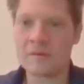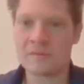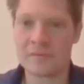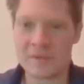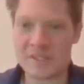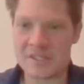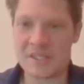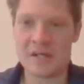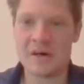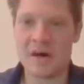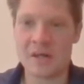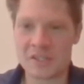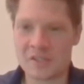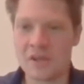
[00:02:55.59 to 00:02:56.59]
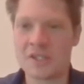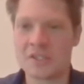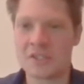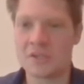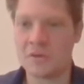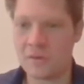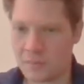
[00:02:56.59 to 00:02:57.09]
from a
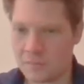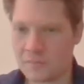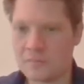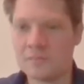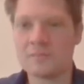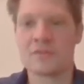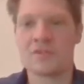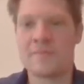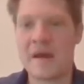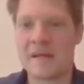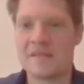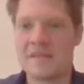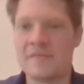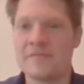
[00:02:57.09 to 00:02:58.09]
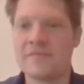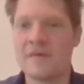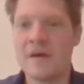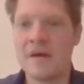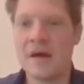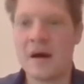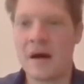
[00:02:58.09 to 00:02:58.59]
deontological perspective,
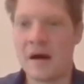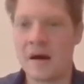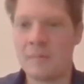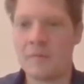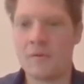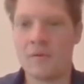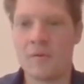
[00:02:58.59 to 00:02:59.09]
um,